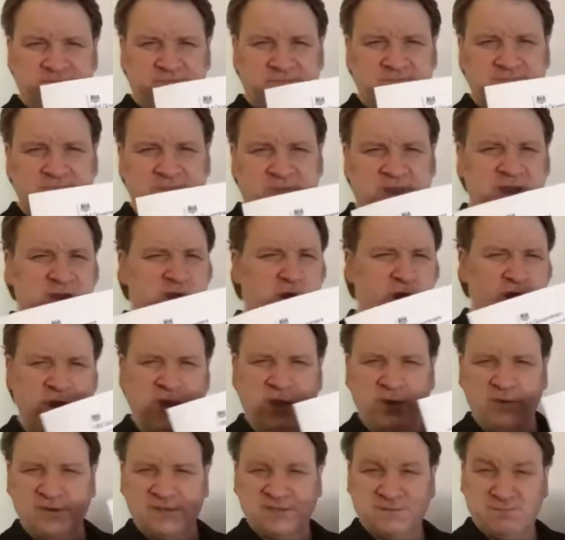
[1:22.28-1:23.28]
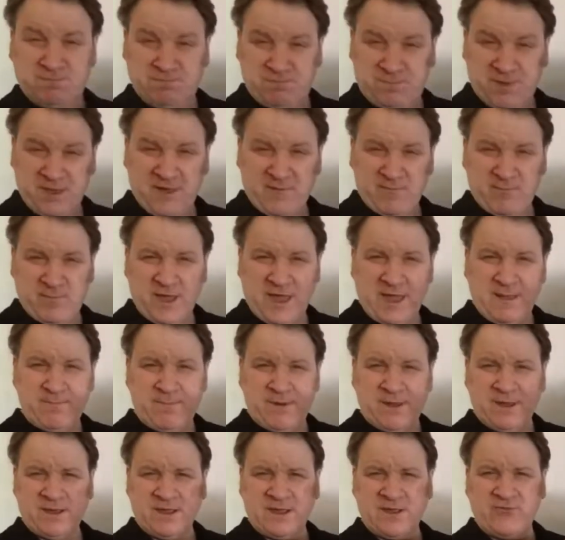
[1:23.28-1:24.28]
innocuous bit of paper
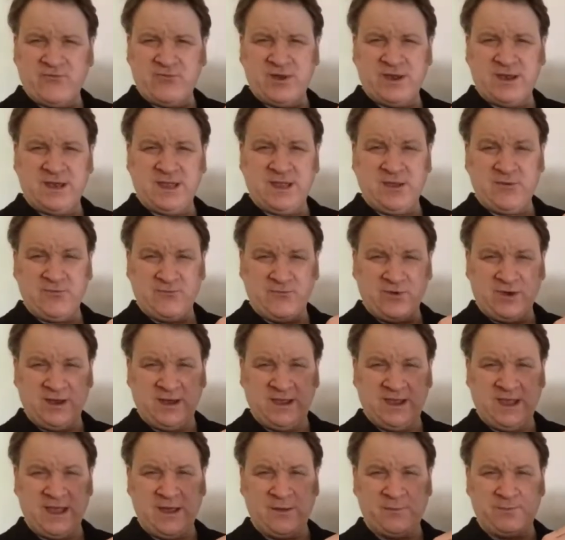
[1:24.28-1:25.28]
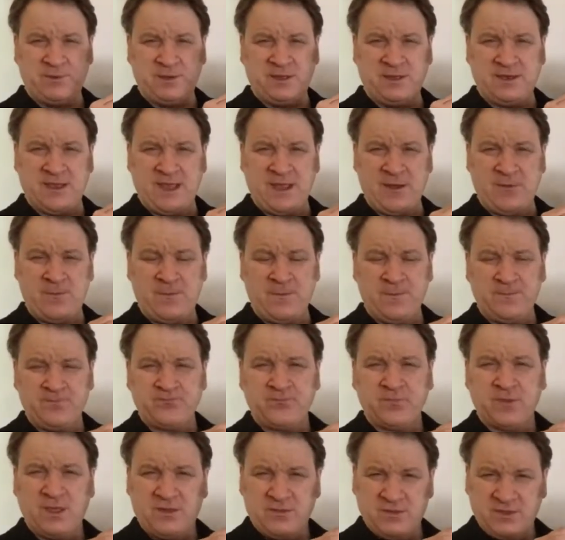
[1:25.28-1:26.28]
can really, really help you. Now,
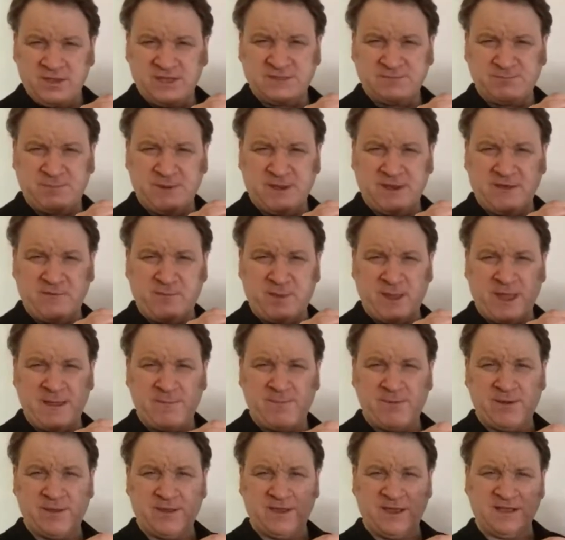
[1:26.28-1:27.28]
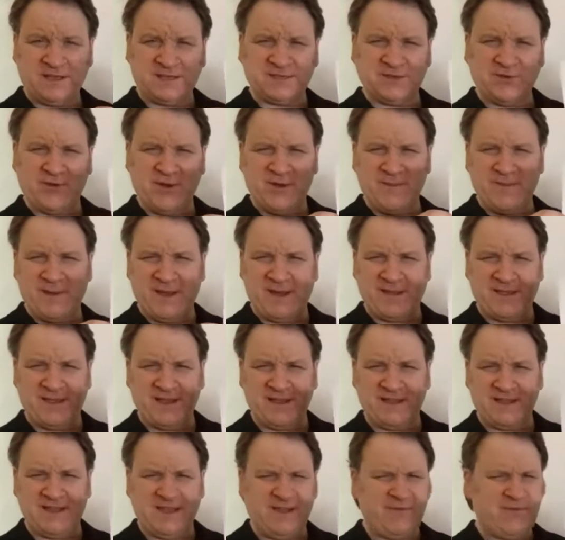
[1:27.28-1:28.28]
this bit of paper, yeah, sorry about that.
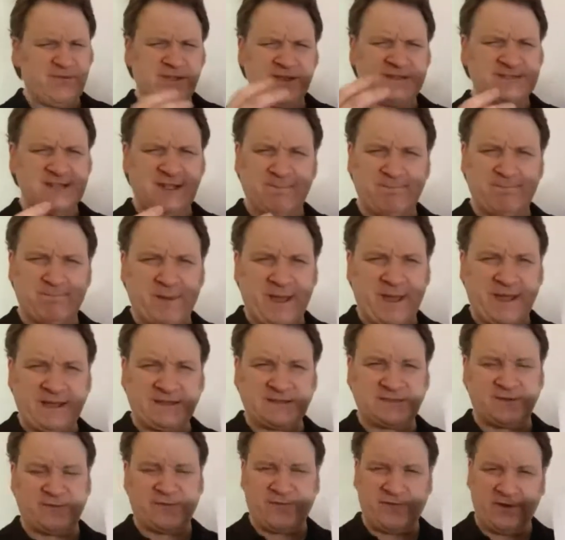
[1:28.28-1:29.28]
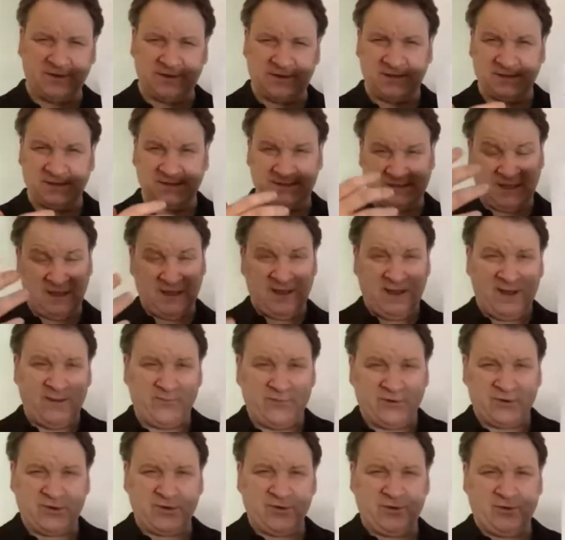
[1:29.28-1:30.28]
Everything's like back to front because I'm
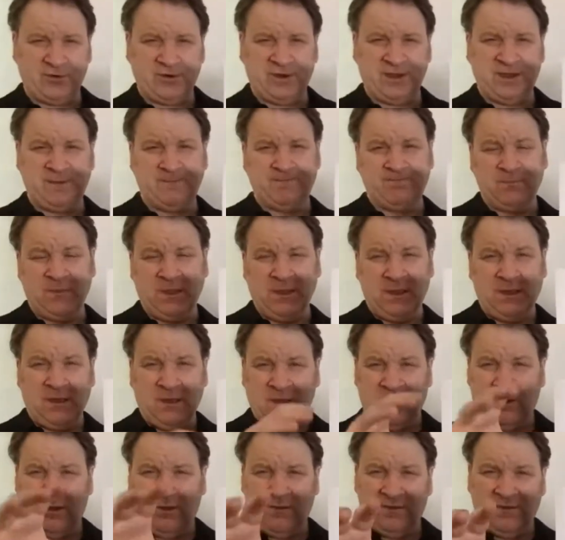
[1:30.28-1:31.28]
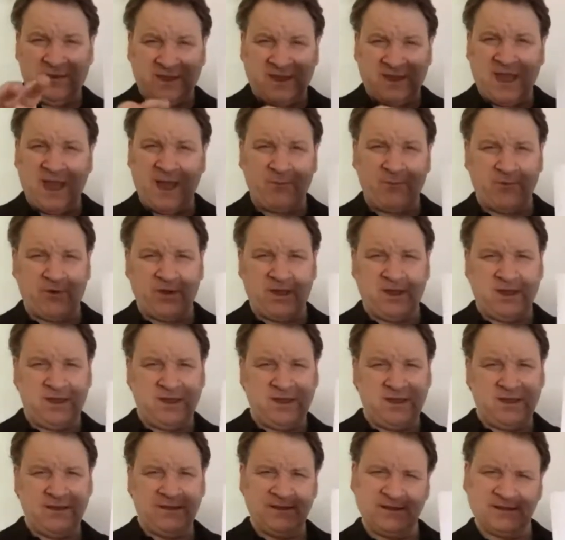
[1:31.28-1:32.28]
recording on the camera
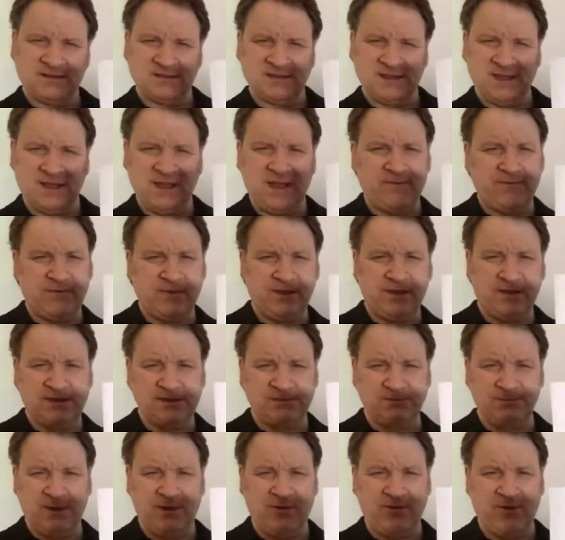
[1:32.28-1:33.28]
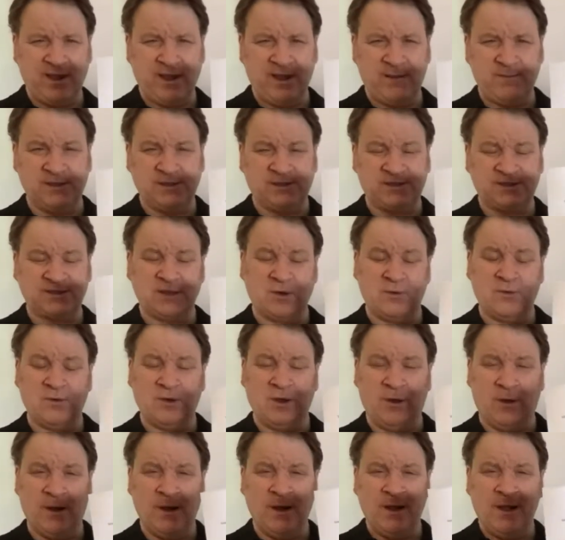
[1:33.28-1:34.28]
here. It's like everything's mirror image. So
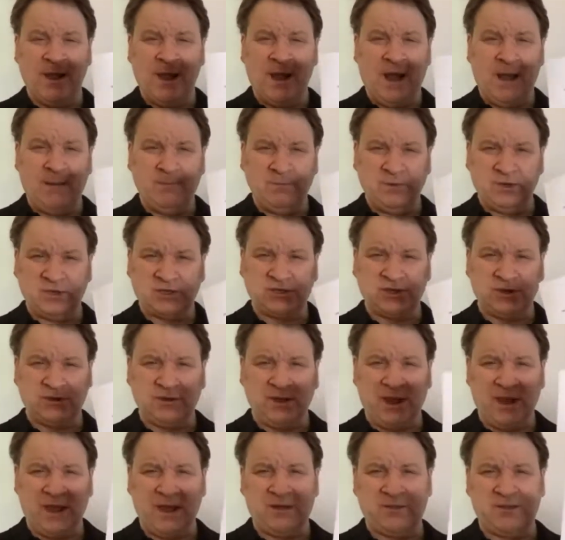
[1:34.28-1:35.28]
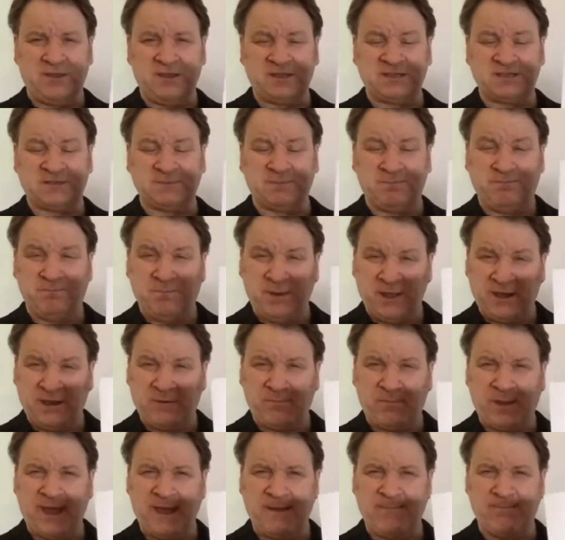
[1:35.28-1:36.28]
look, I'm going to show you how this bit of
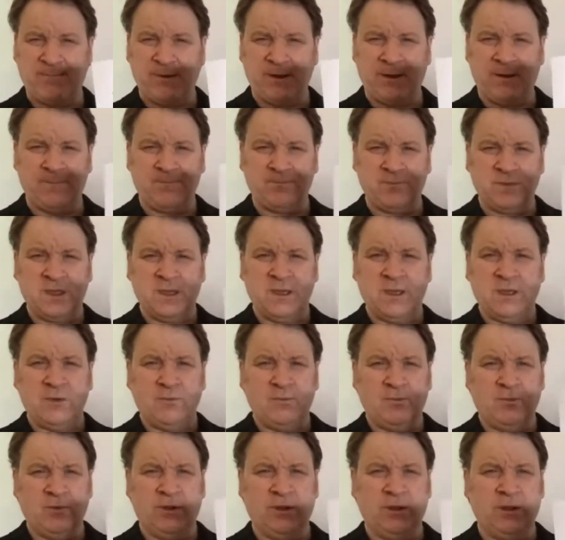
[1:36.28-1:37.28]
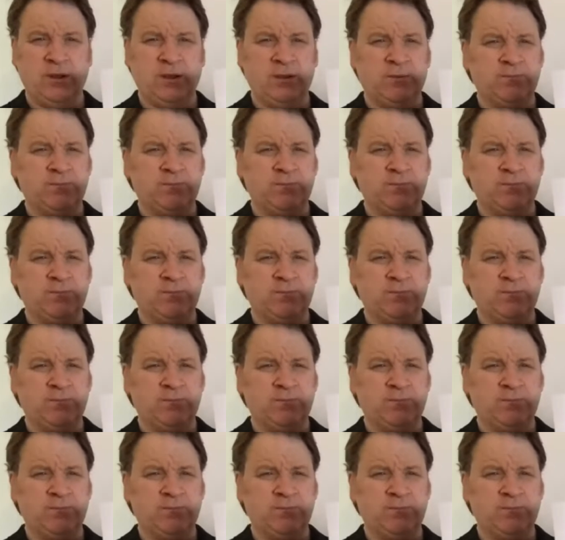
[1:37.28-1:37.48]
paper will,